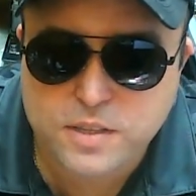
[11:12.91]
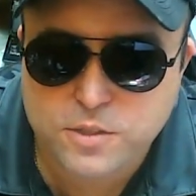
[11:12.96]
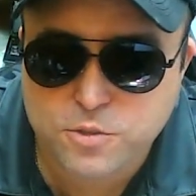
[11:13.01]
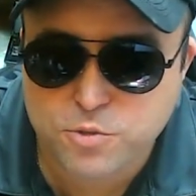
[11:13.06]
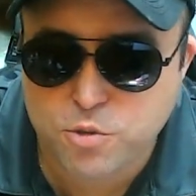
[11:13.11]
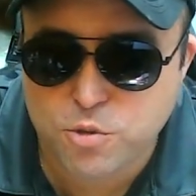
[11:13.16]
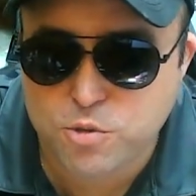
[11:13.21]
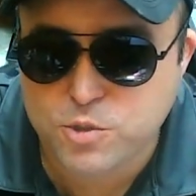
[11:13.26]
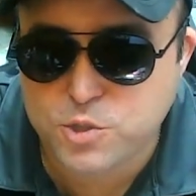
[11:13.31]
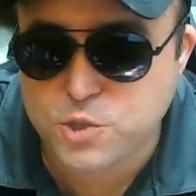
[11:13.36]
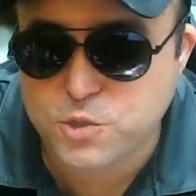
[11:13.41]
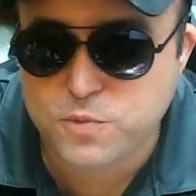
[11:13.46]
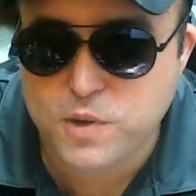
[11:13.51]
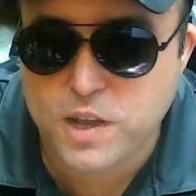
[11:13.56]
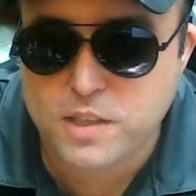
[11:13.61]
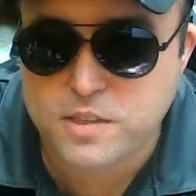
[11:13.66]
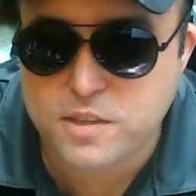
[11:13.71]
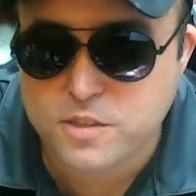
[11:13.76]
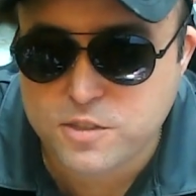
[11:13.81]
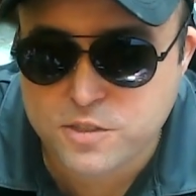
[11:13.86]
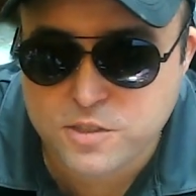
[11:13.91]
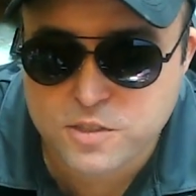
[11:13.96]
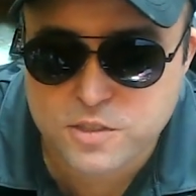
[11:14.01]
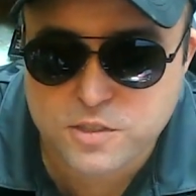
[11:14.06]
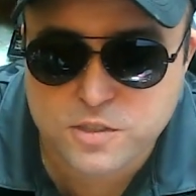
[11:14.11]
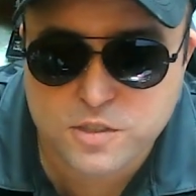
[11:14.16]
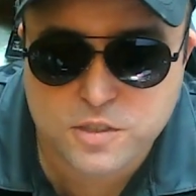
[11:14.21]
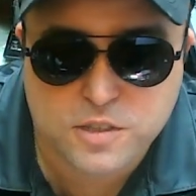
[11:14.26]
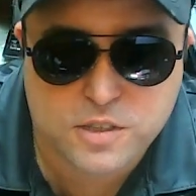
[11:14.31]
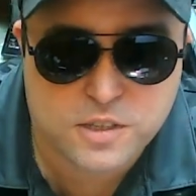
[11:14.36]
don't sweat
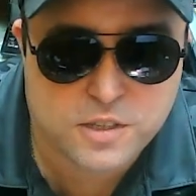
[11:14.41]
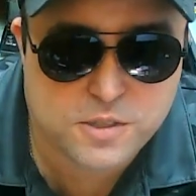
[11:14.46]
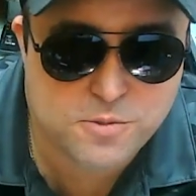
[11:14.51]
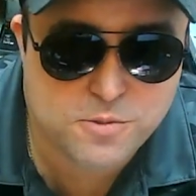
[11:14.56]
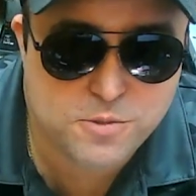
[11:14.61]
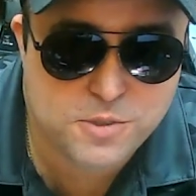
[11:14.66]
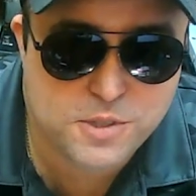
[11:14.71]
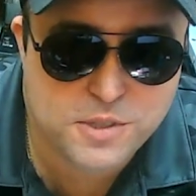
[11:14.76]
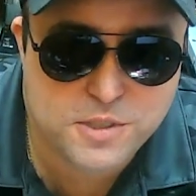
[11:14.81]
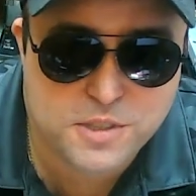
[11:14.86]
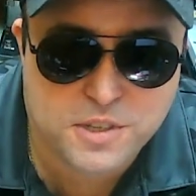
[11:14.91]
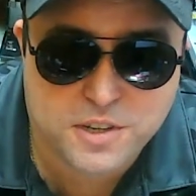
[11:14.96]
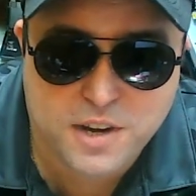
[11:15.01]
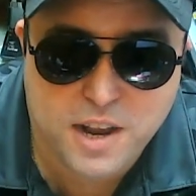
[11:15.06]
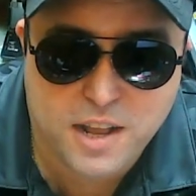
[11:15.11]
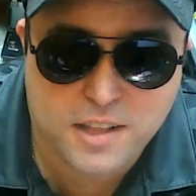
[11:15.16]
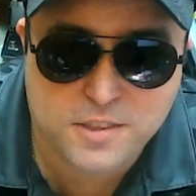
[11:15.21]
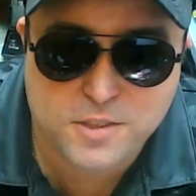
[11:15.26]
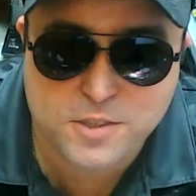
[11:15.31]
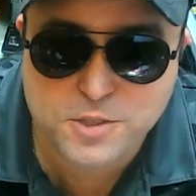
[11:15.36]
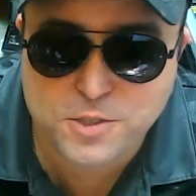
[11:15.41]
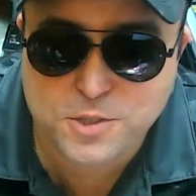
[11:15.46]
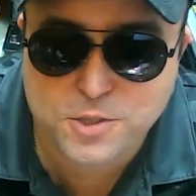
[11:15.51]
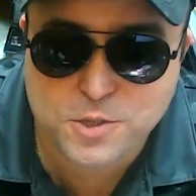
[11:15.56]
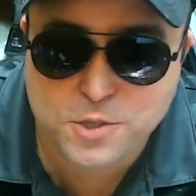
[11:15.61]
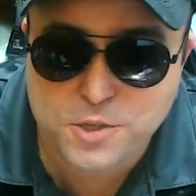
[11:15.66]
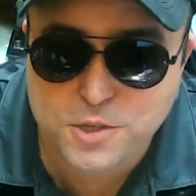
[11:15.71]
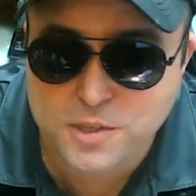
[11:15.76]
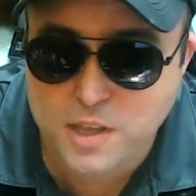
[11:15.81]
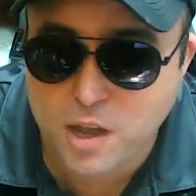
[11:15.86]
it uh, you did the right
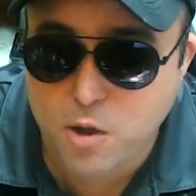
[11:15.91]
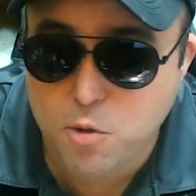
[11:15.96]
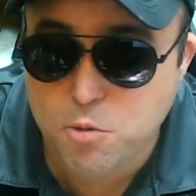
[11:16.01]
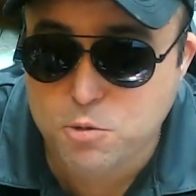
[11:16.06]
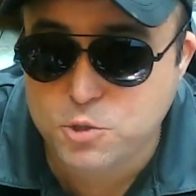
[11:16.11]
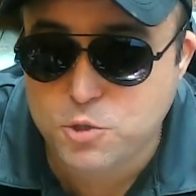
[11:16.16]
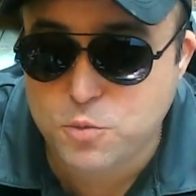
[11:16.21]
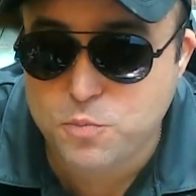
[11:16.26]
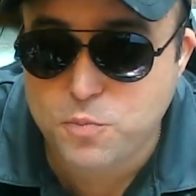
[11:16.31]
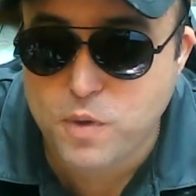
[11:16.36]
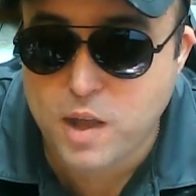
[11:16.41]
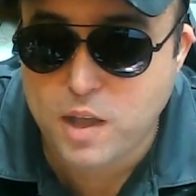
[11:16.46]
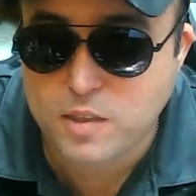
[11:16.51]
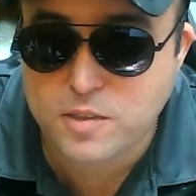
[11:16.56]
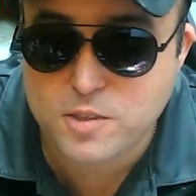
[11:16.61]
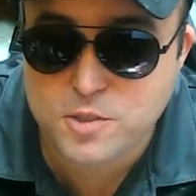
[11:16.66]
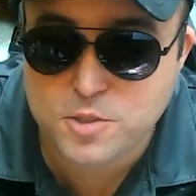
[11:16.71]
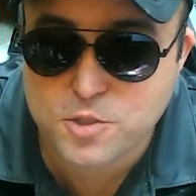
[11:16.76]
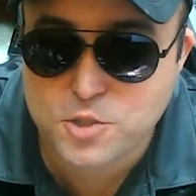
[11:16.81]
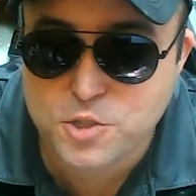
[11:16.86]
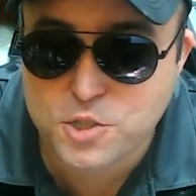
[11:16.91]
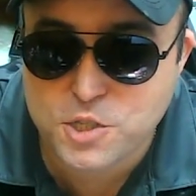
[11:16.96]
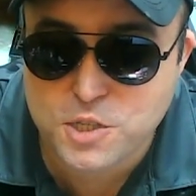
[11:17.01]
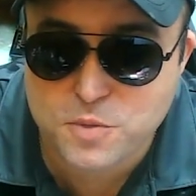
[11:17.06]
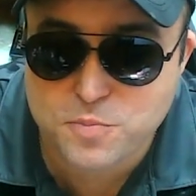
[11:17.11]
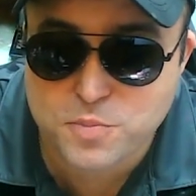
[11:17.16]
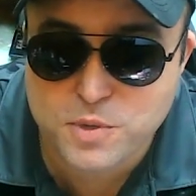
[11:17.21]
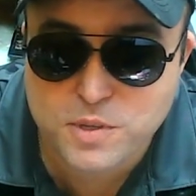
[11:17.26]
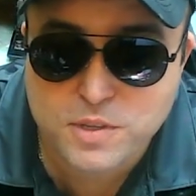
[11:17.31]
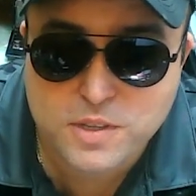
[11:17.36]
decision i also bought this
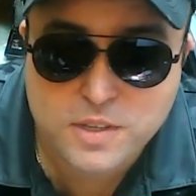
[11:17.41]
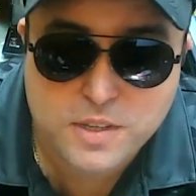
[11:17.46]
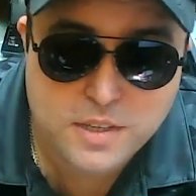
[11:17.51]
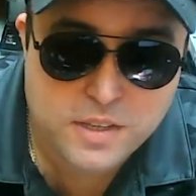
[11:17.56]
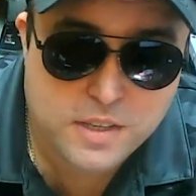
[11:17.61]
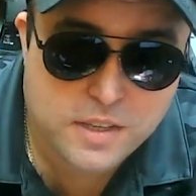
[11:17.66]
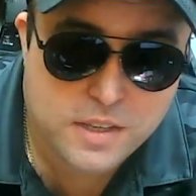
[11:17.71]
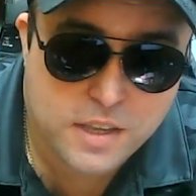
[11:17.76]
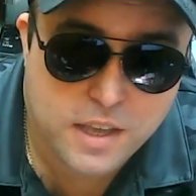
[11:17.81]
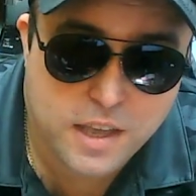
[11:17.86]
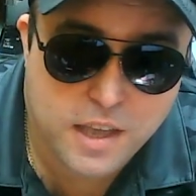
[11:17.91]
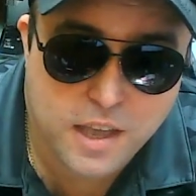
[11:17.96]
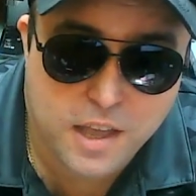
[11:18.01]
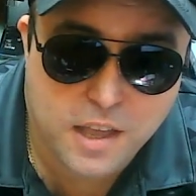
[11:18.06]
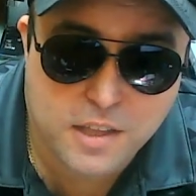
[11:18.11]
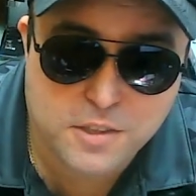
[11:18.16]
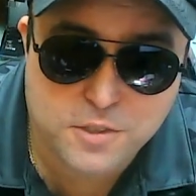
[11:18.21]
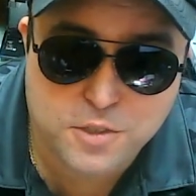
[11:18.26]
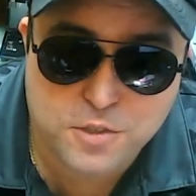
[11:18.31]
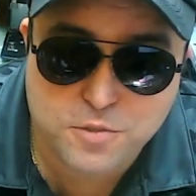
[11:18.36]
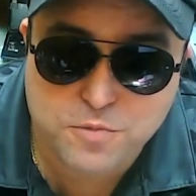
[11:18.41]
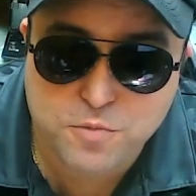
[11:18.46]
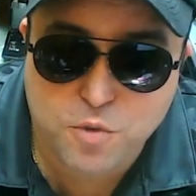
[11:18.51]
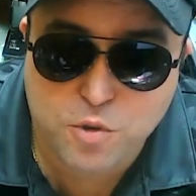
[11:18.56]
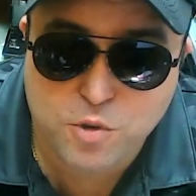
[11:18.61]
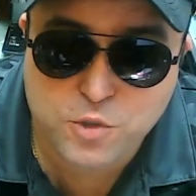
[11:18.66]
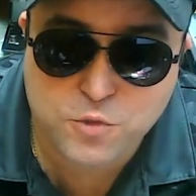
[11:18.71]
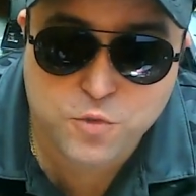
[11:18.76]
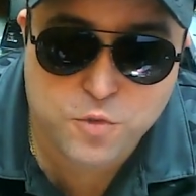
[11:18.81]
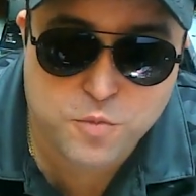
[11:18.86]
chip, and it
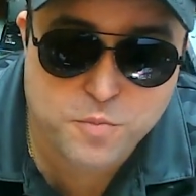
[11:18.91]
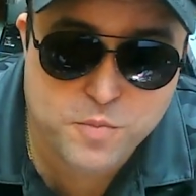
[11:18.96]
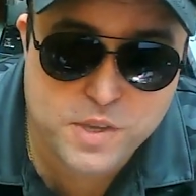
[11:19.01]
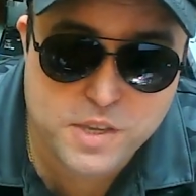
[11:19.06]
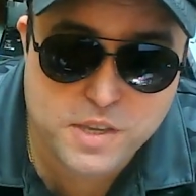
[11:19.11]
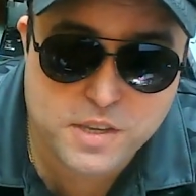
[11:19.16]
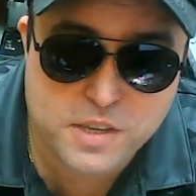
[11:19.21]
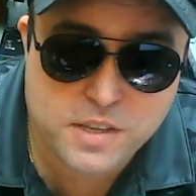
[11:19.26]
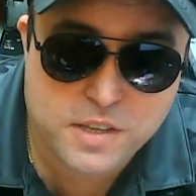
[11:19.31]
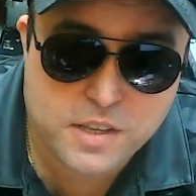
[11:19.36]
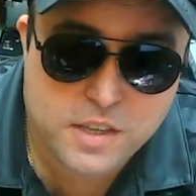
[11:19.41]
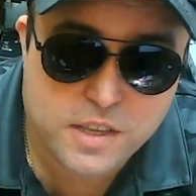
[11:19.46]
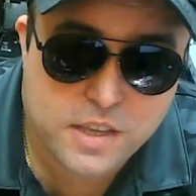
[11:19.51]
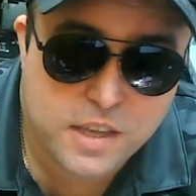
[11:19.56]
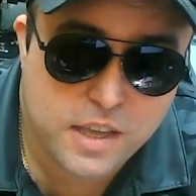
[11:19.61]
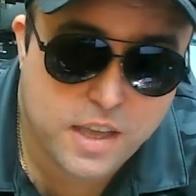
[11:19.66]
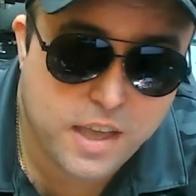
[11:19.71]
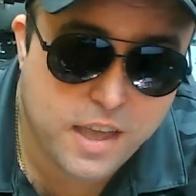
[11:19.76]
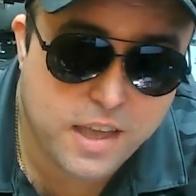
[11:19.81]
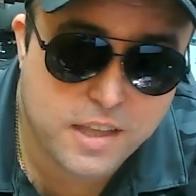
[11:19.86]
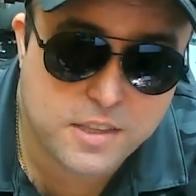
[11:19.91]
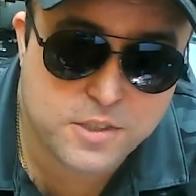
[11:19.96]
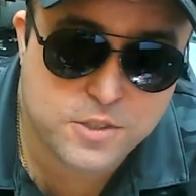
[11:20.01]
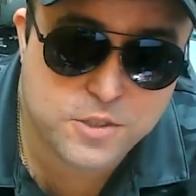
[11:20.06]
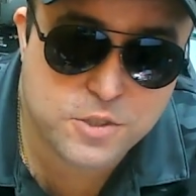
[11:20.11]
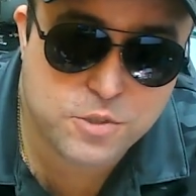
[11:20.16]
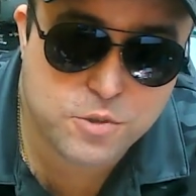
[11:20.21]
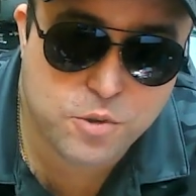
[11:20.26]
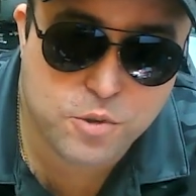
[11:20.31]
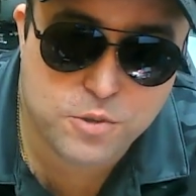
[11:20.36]
works for me
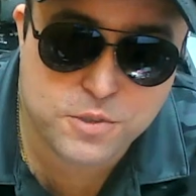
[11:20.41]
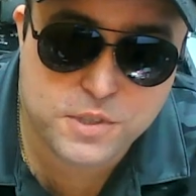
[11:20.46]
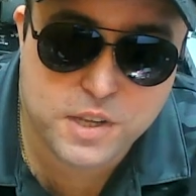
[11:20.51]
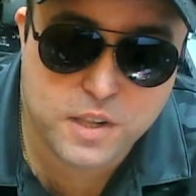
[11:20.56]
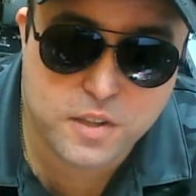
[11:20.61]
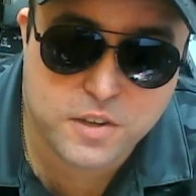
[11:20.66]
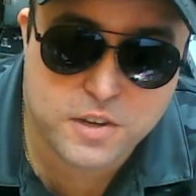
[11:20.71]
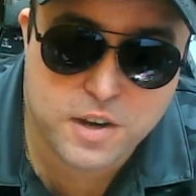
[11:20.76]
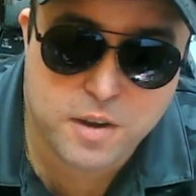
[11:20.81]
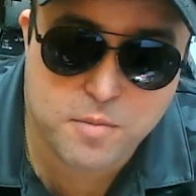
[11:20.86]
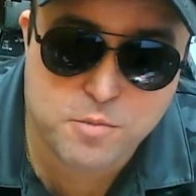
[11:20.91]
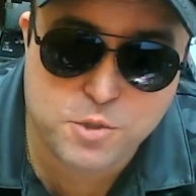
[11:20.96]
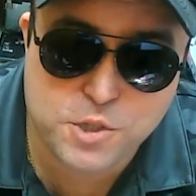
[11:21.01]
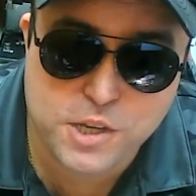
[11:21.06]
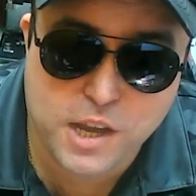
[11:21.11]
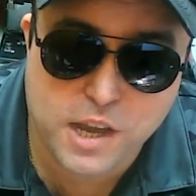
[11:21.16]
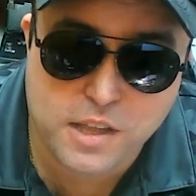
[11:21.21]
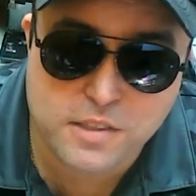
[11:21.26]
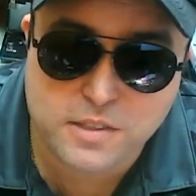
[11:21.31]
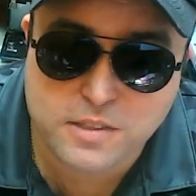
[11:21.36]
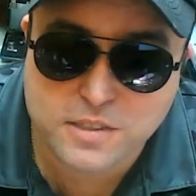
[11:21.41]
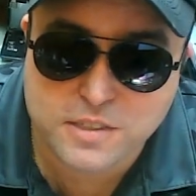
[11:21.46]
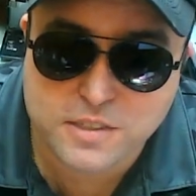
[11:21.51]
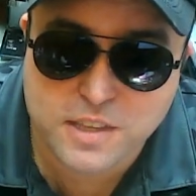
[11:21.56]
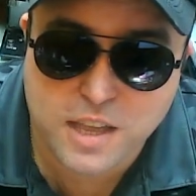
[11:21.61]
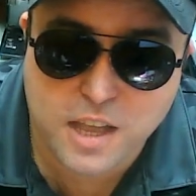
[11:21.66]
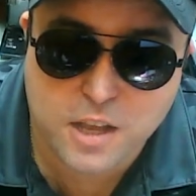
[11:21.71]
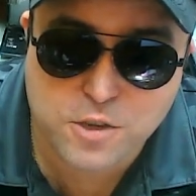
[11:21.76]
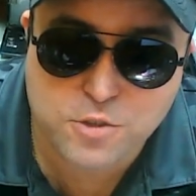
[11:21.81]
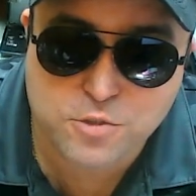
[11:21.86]
and on telegram channel it
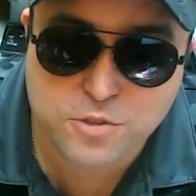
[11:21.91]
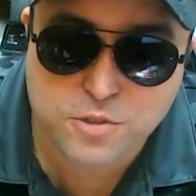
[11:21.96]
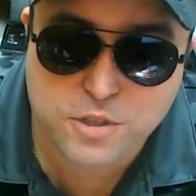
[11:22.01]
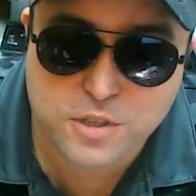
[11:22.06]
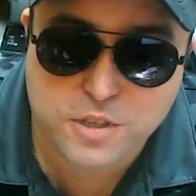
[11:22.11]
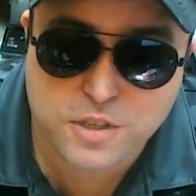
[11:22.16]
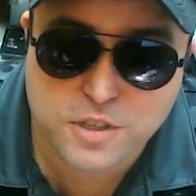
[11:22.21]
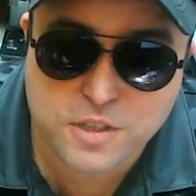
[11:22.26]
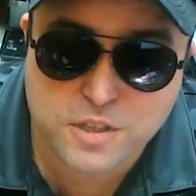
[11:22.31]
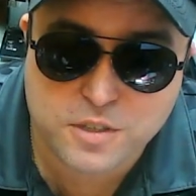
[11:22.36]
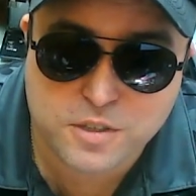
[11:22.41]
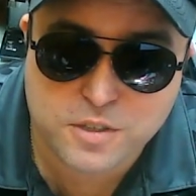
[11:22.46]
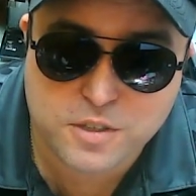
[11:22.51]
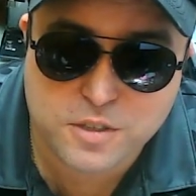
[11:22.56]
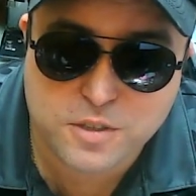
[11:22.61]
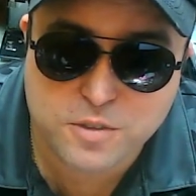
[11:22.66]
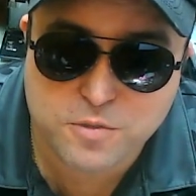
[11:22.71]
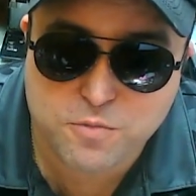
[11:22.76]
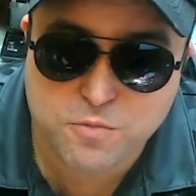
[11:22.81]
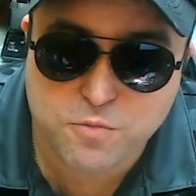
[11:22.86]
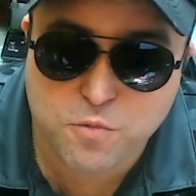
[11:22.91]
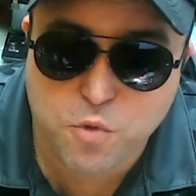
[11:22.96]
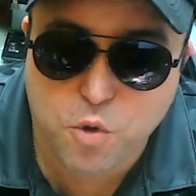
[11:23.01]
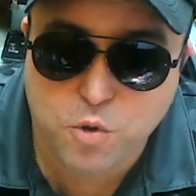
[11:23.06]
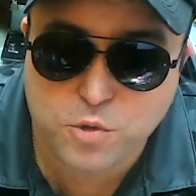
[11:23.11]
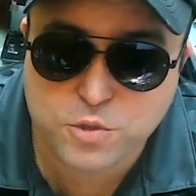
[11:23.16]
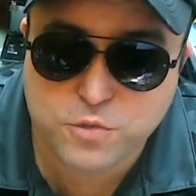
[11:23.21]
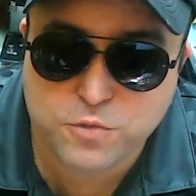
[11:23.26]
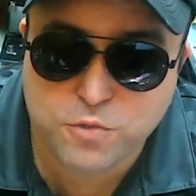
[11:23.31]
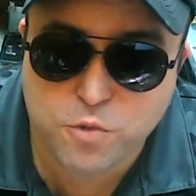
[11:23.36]
actually uh,
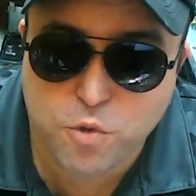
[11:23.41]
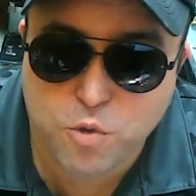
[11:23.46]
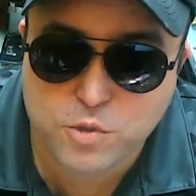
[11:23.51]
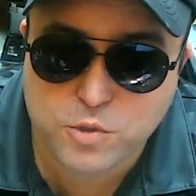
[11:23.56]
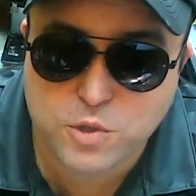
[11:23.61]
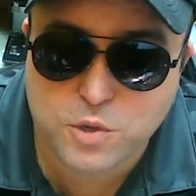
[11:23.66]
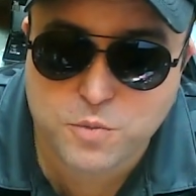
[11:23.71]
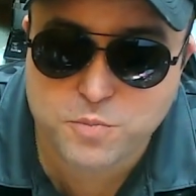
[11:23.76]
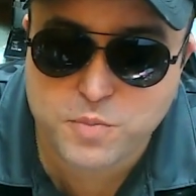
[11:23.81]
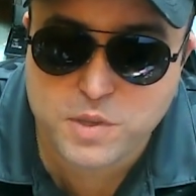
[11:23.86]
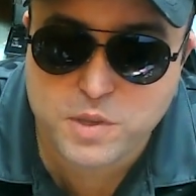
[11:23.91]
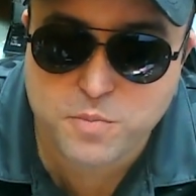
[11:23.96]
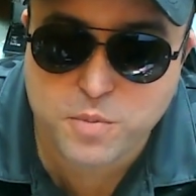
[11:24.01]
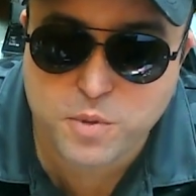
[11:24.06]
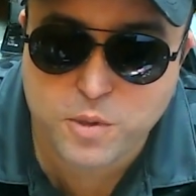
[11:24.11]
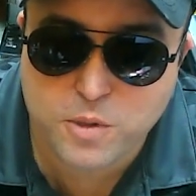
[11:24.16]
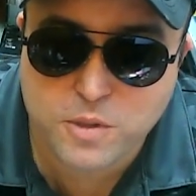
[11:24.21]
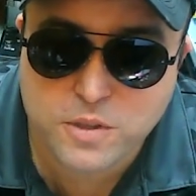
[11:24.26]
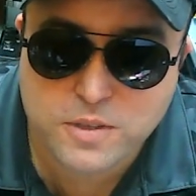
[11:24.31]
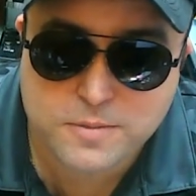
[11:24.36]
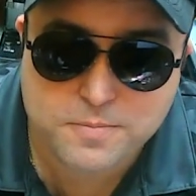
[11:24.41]
worked for other people